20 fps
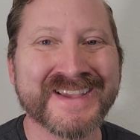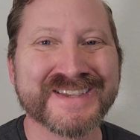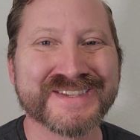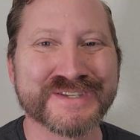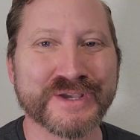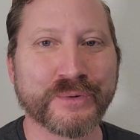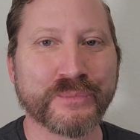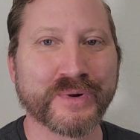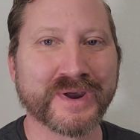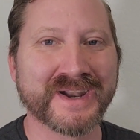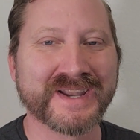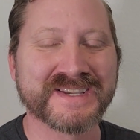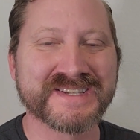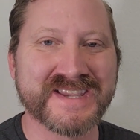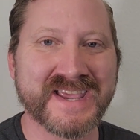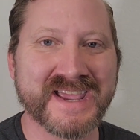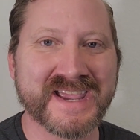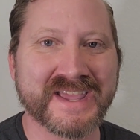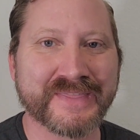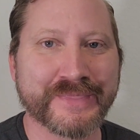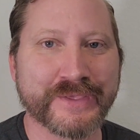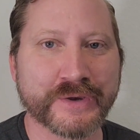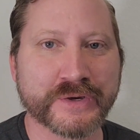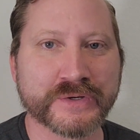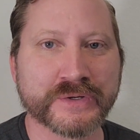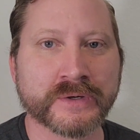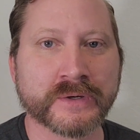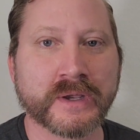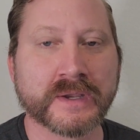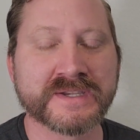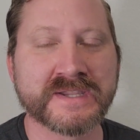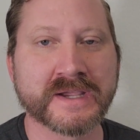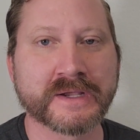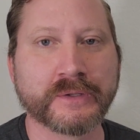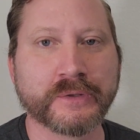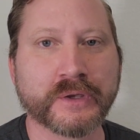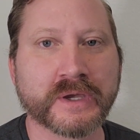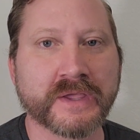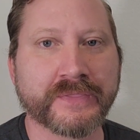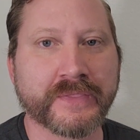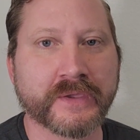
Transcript: So we're going to take a look